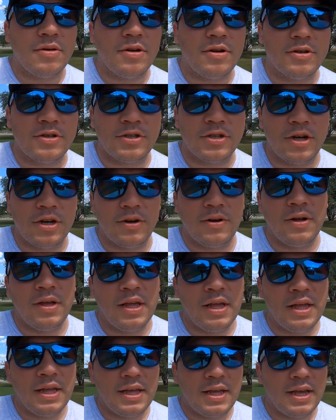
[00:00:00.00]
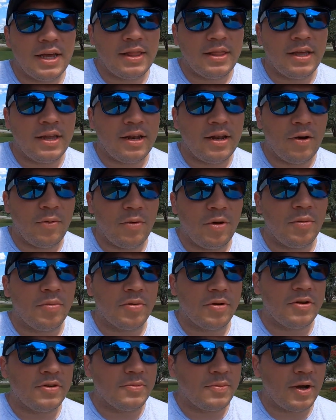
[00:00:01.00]
or so, and then Wheel
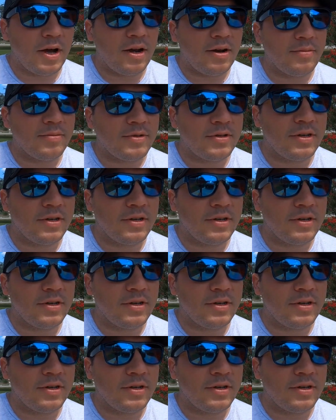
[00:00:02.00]
Pros bought them.